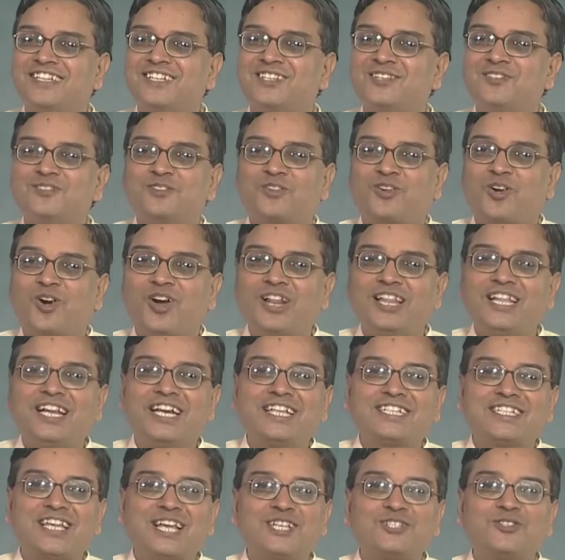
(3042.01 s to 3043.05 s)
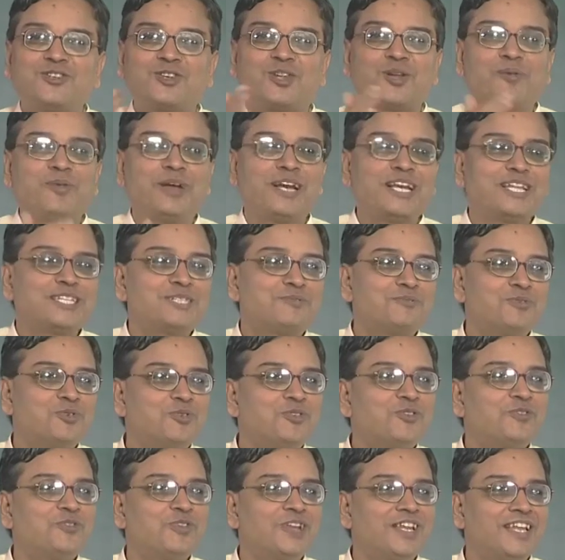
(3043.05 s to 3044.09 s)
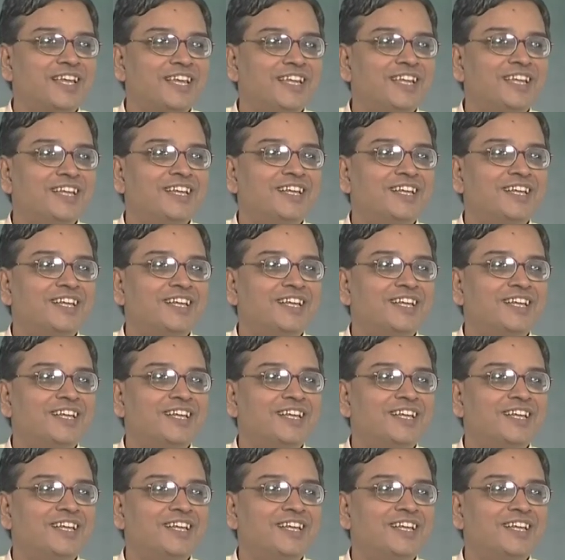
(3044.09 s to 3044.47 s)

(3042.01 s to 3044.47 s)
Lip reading: You call that as isochromatics beautifully.